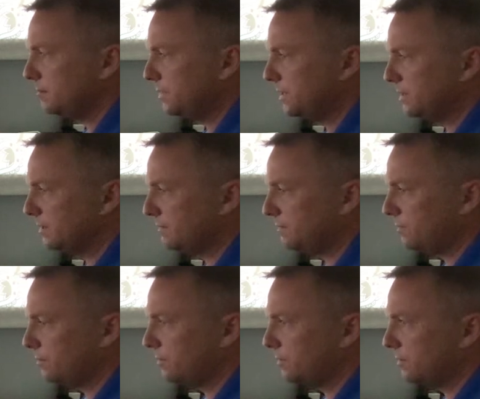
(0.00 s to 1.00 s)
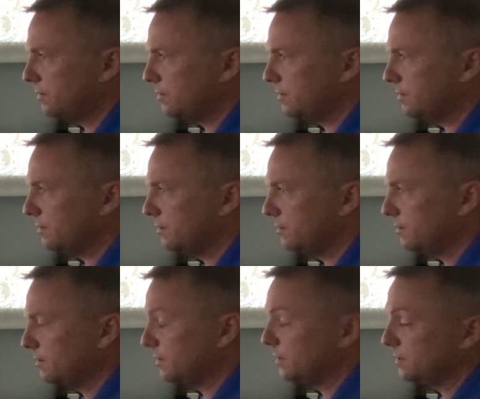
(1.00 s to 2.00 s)
Pitching for
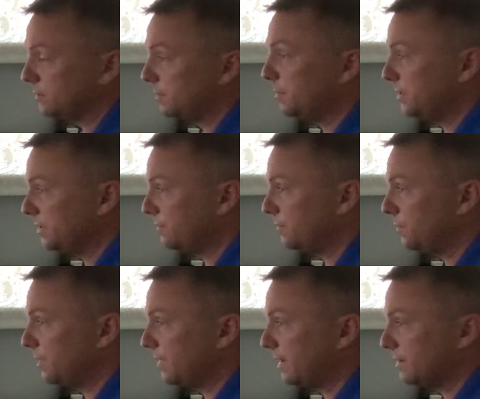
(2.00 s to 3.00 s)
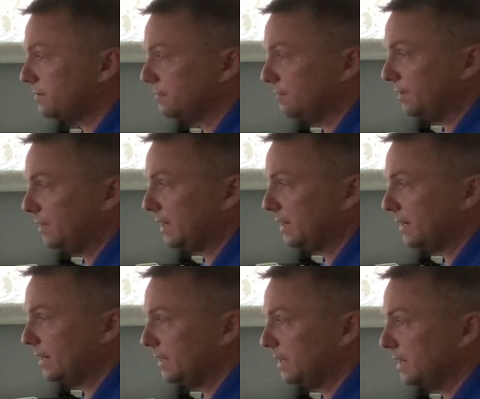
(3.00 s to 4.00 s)
1,000 feet at
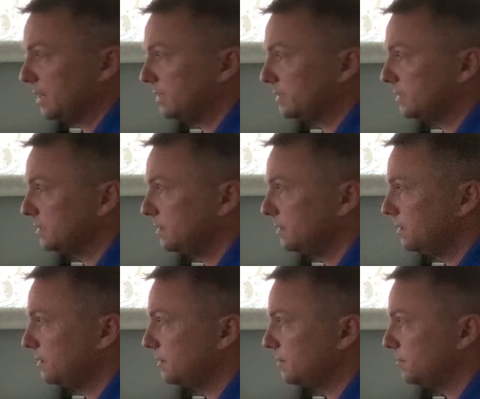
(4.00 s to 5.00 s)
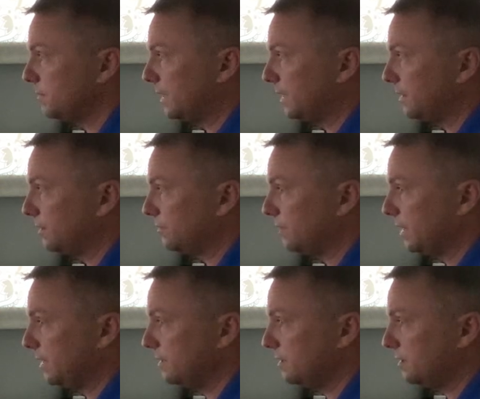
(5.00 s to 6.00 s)
90 knots, making a
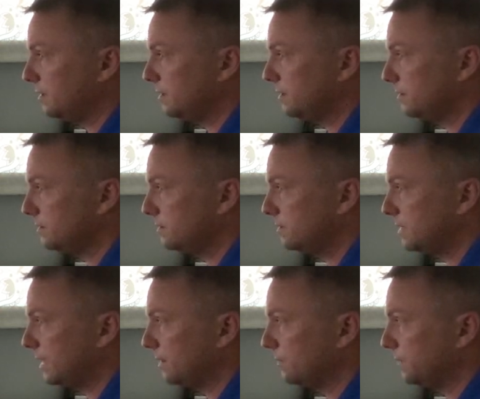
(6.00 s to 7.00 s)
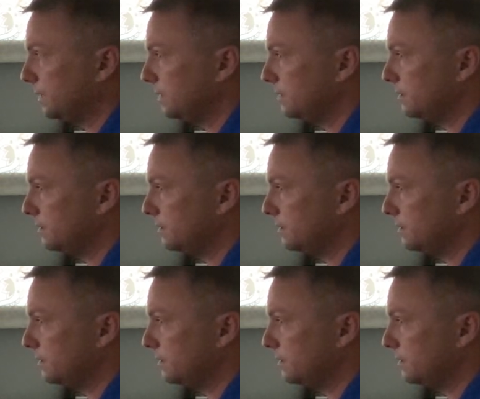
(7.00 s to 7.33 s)
right downwind.